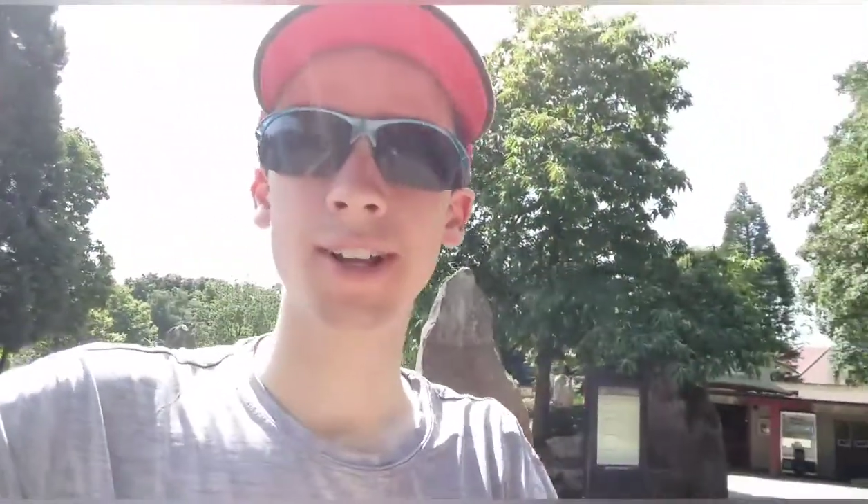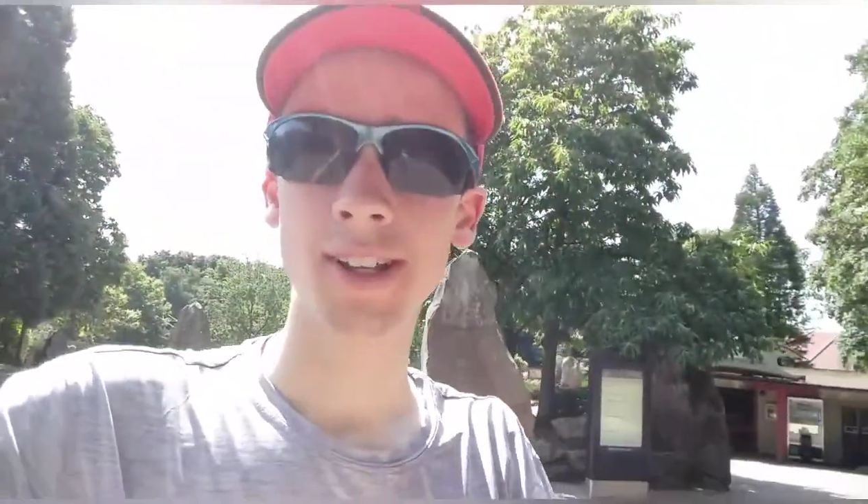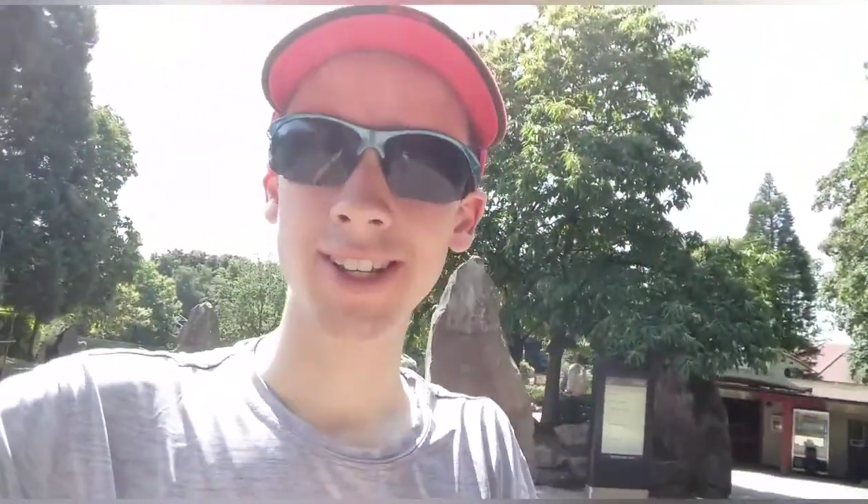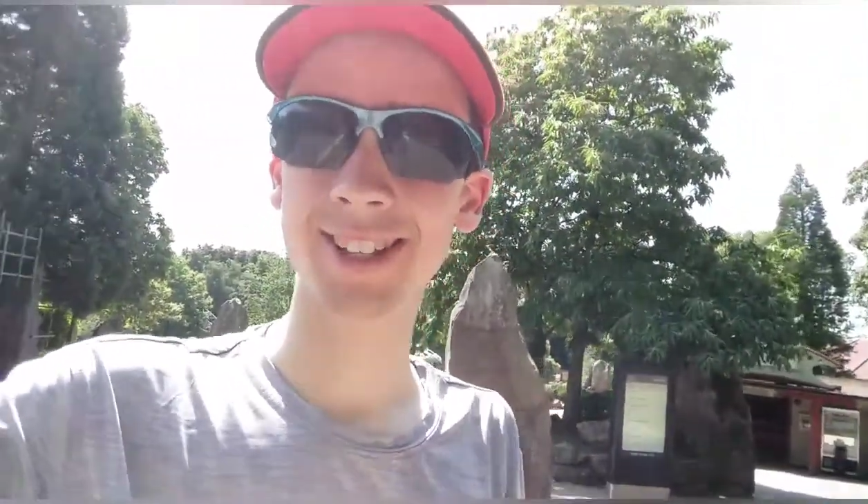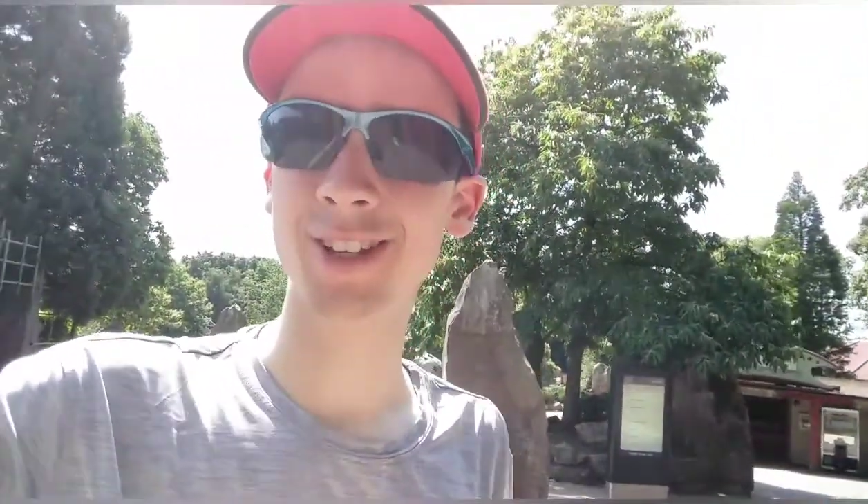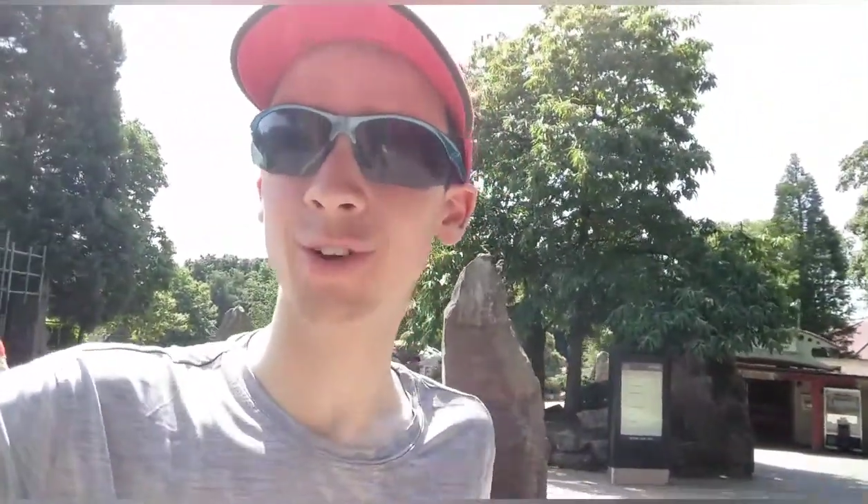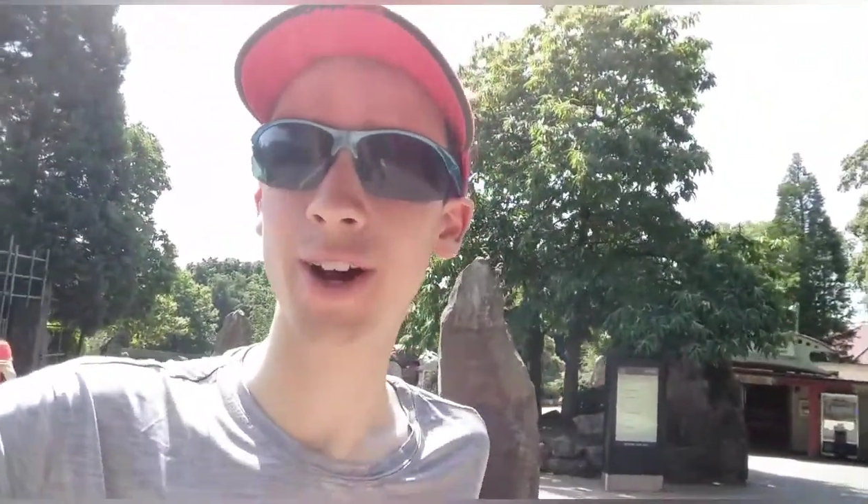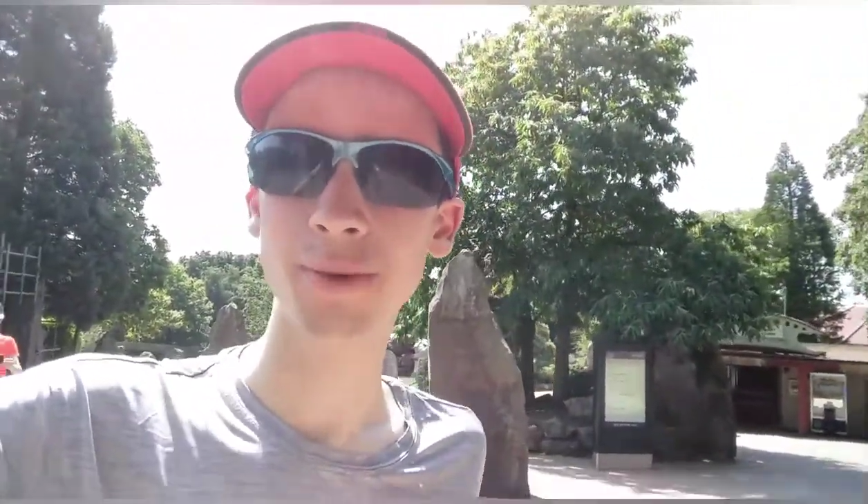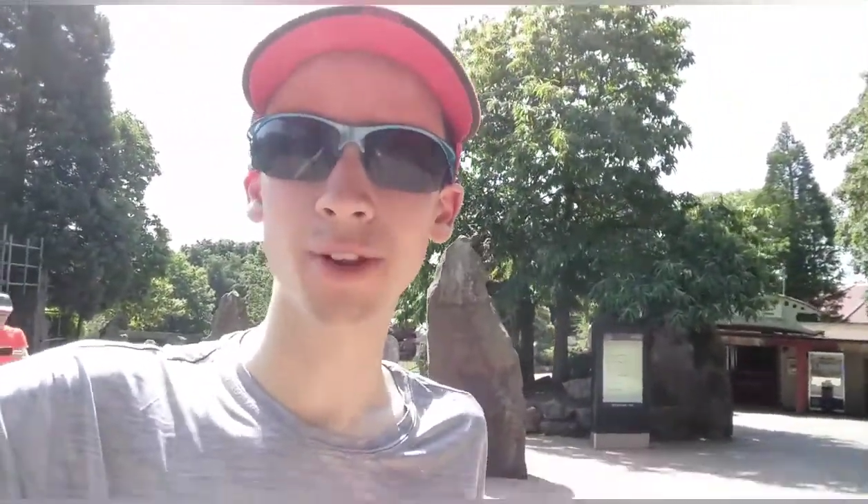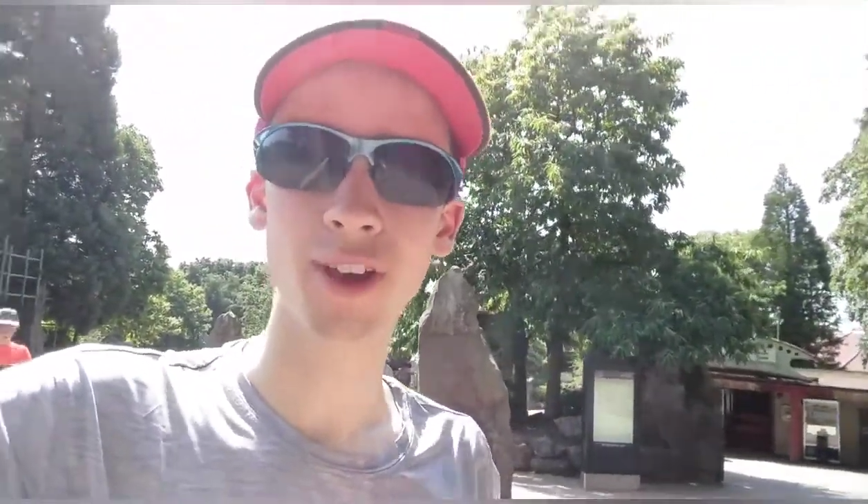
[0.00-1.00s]

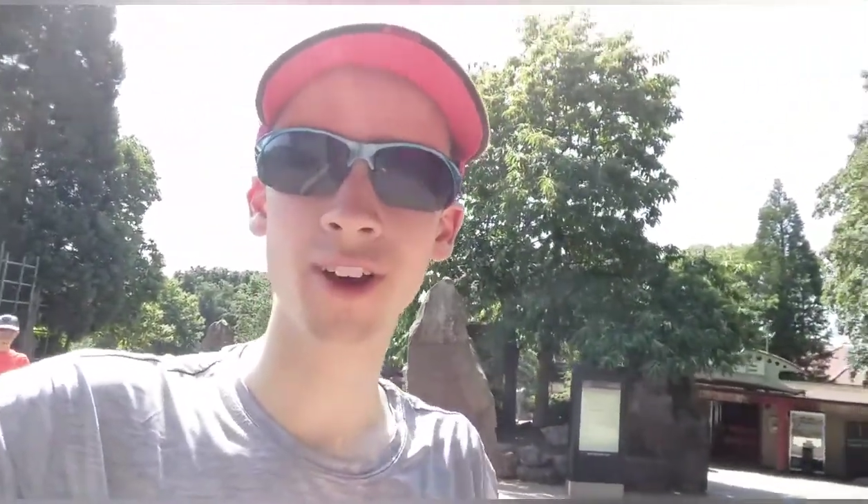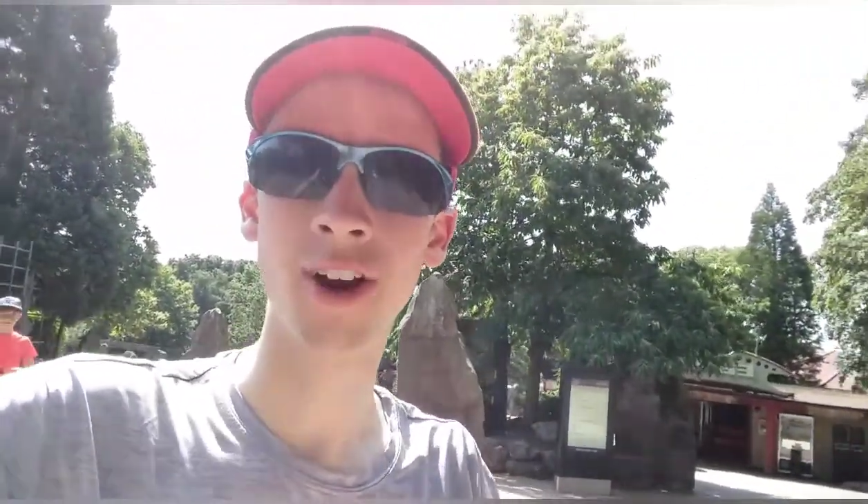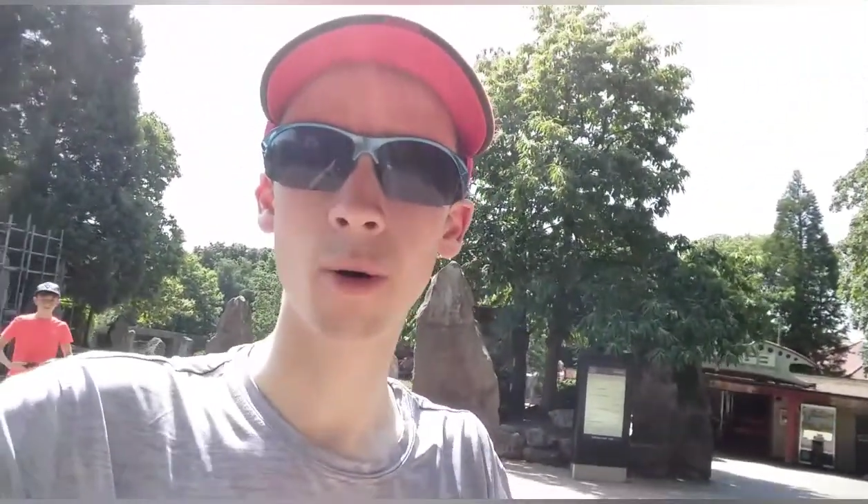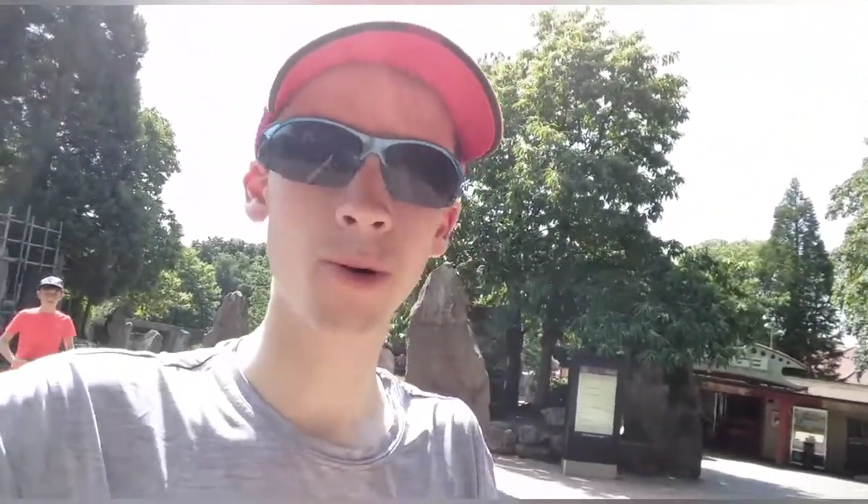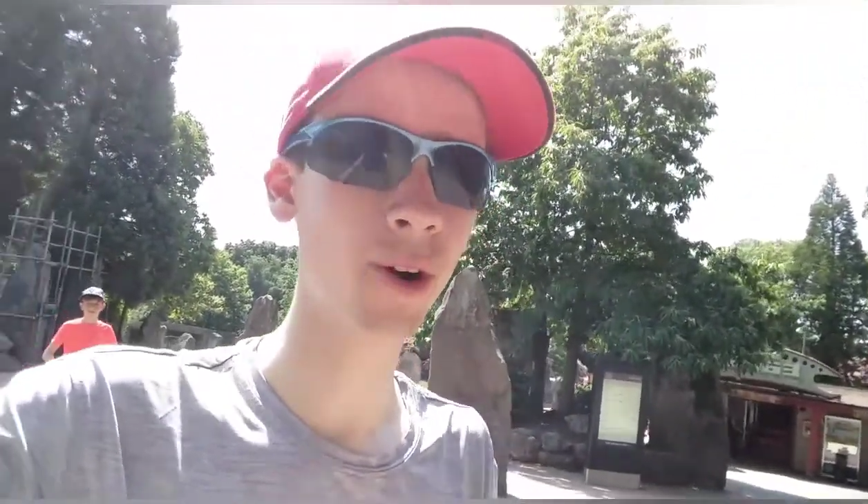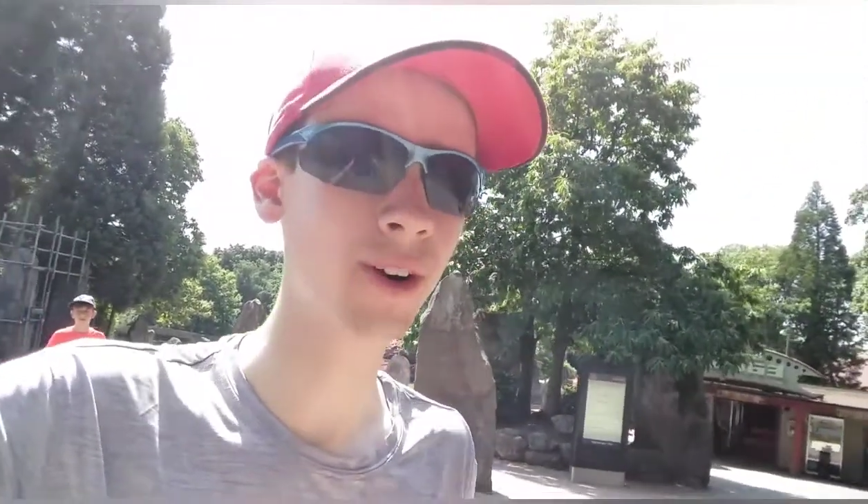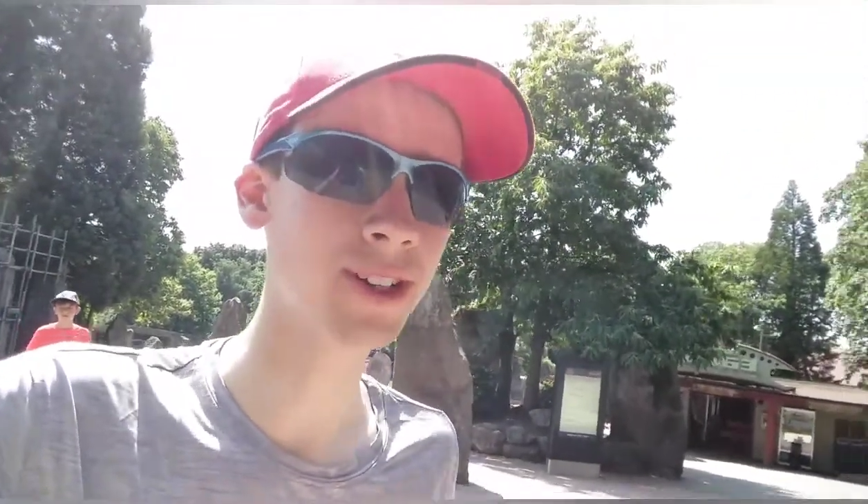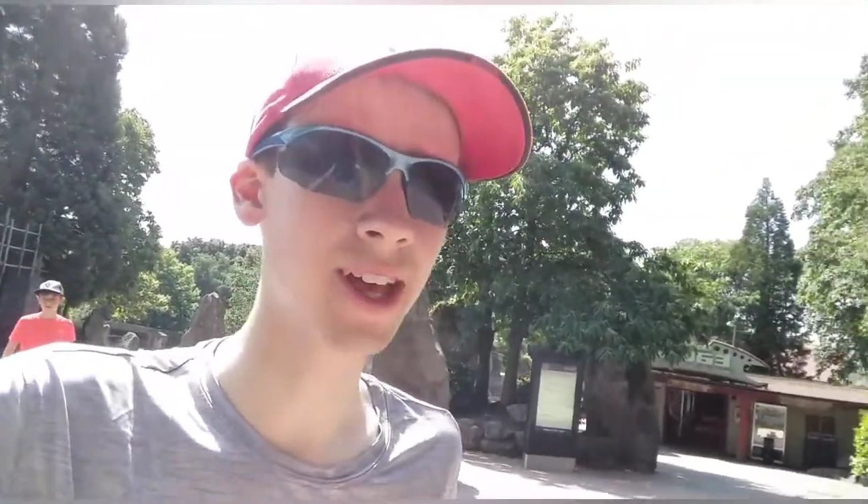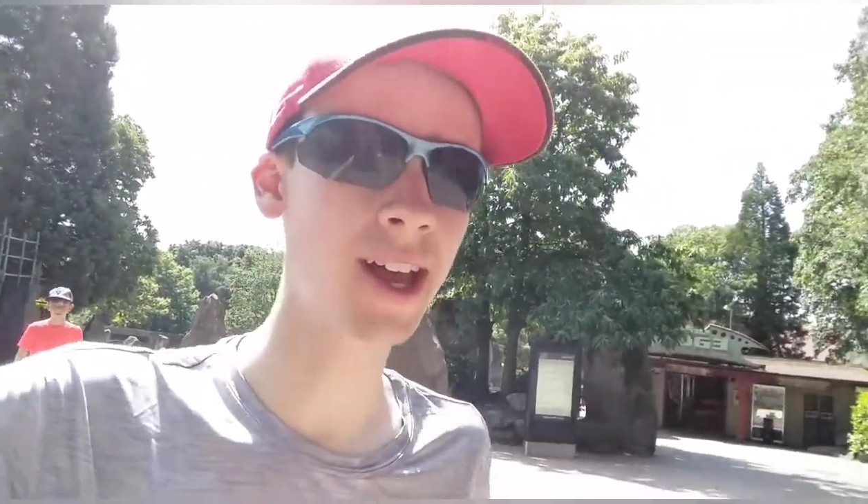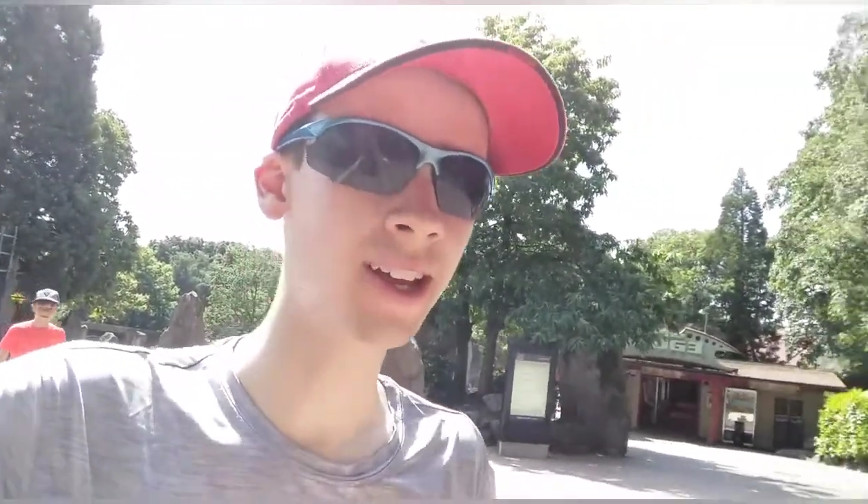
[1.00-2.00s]
satisfied with our progress
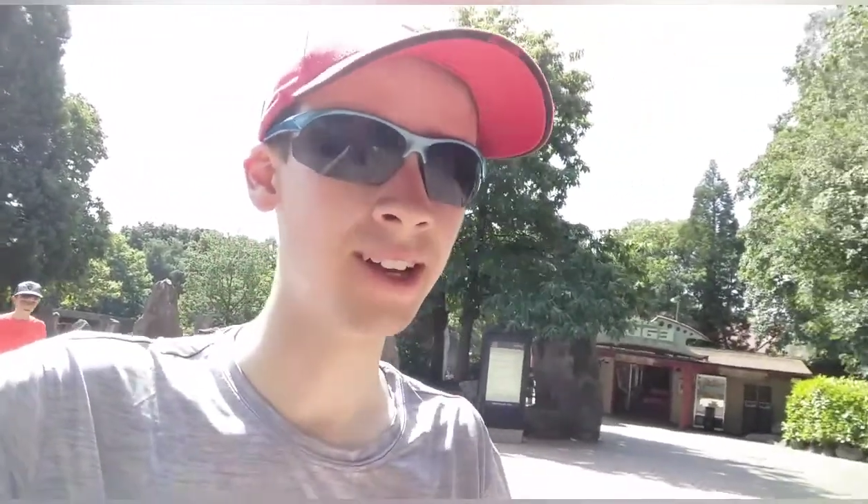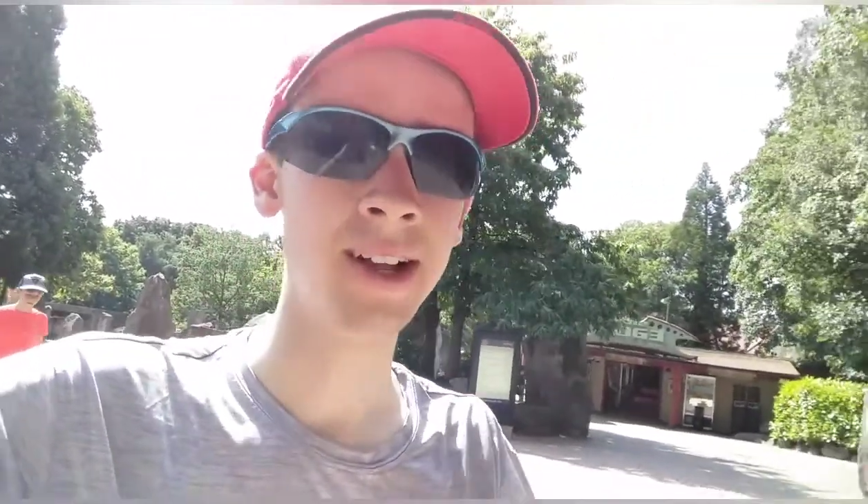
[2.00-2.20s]
there.